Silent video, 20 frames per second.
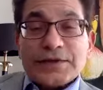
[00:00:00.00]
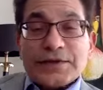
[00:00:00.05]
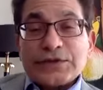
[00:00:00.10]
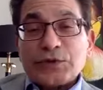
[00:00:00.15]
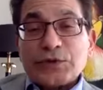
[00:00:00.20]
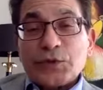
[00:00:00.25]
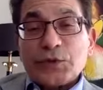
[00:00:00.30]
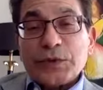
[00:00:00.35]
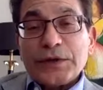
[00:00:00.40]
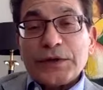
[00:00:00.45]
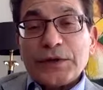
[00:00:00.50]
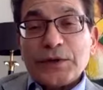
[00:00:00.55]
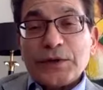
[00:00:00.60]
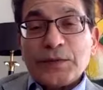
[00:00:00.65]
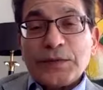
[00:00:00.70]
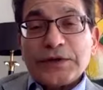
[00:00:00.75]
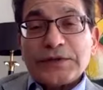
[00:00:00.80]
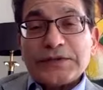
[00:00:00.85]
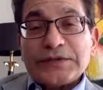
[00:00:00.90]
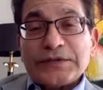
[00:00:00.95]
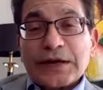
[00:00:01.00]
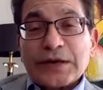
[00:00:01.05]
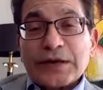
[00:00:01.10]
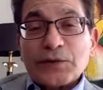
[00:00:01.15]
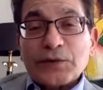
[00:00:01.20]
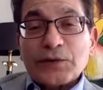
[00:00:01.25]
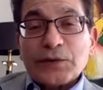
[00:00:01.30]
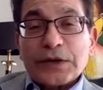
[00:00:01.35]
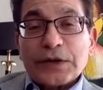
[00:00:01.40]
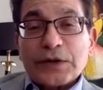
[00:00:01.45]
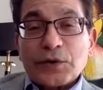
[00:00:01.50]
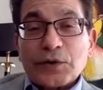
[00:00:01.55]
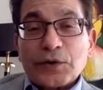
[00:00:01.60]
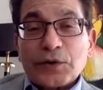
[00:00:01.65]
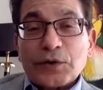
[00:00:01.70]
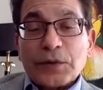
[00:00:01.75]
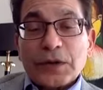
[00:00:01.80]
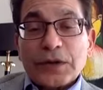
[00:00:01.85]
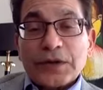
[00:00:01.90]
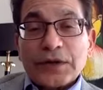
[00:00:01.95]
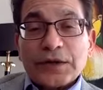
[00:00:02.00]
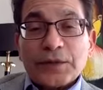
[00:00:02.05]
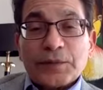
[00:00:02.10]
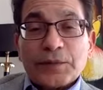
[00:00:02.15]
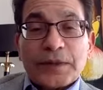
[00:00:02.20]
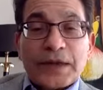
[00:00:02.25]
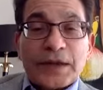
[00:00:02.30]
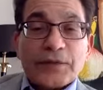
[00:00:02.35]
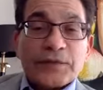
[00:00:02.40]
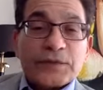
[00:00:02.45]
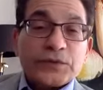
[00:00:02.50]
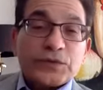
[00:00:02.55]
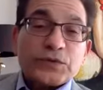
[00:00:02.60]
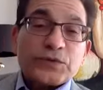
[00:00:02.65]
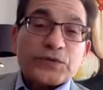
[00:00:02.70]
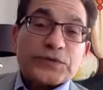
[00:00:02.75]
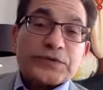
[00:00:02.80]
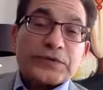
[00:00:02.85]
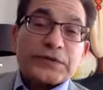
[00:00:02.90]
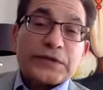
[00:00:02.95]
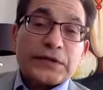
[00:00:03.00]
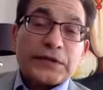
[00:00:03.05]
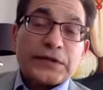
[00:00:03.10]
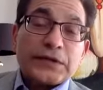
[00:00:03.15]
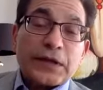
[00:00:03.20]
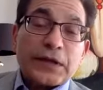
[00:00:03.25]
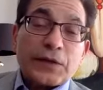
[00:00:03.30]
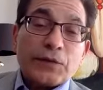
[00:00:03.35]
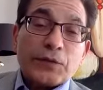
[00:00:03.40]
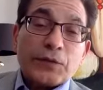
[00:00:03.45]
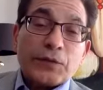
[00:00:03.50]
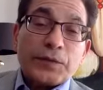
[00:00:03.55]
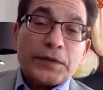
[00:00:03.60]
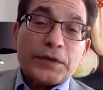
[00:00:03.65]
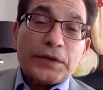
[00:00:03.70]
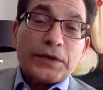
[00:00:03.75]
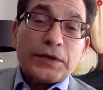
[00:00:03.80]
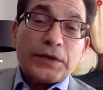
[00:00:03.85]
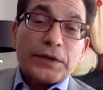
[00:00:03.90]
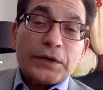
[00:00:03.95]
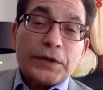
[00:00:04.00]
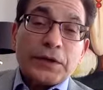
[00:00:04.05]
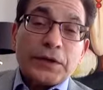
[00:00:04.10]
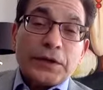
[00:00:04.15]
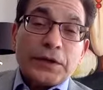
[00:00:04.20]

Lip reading: So we started working on another plan, which was to say that I would be